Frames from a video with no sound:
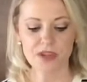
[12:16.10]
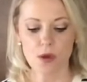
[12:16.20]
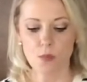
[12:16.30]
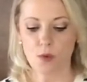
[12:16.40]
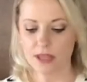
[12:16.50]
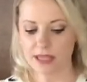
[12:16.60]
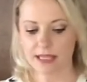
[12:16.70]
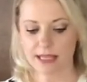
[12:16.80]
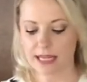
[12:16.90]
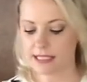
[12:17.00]
One thing
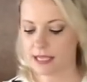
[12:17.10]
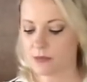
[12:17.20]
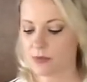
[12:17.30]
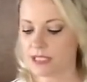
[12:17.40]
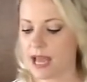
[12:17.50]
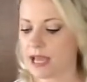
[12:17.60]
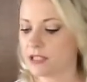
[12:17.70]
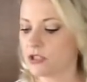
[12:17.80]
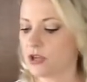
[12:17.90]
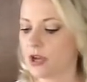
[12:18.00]
that I did was I
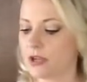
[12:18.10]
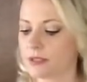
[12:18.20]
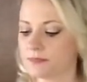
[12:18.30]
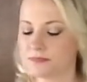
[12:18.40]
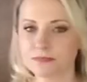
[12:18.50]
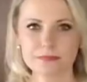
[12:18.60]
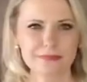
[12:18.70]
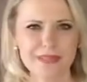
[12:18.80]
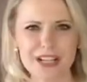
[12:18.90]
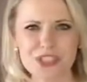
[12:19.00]

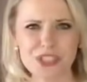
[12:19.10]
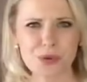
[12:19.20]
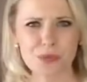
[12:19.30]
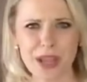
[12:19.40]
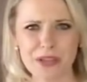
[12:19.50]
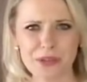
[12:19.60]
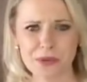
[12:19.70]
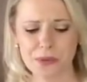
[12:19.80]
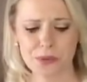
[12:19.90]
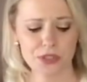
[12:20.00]
took just a regular
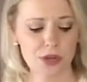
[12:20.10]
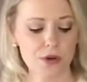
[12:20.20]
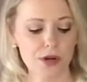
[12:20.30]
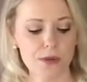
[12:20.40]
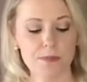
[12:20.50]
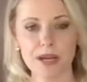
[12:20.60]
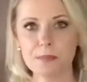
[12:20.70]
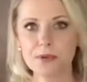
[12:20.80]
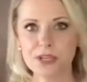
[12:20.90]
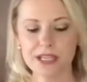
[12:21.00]
old yogurt, but I
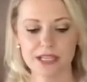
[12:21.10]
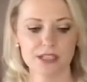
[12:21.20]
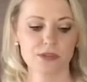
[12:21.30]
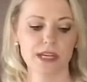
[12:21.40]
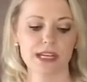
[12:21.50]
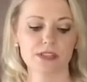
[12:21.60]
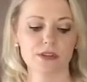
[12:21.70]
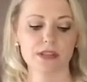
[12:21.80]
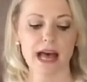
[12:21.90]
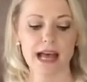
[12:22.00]
put it into a nicer
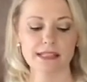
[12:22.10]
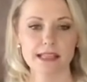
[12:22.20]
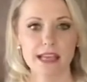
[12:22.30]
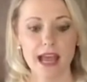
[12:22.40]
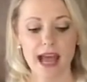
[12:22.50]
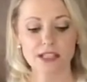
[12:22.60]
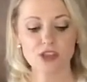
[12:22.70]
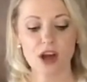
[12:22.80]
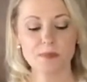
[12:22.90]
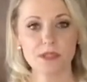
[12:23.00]
glass. I
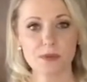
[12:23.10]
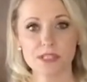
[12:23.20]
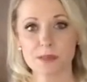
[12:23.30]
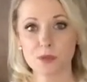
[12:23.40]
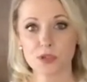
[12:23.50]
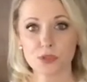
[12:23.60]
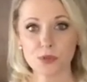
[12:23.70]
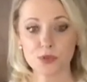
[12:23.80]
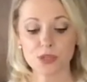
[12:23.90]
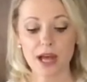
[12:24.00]
topped it with some
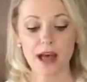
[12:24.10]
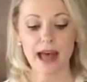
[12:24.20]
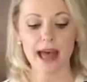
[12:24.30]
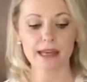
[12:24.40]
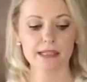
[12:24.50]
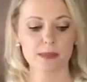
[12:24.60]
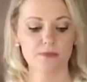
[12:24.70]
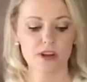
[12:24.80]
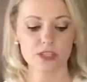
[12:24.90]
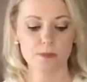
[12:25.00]
granola, added some
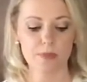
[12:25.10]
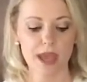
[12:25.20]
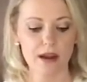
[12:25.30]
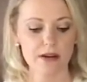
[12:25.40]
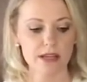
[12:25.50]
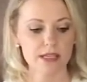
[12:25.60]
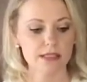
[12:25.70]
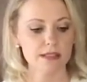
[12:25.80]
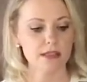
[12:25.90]
fresh berries.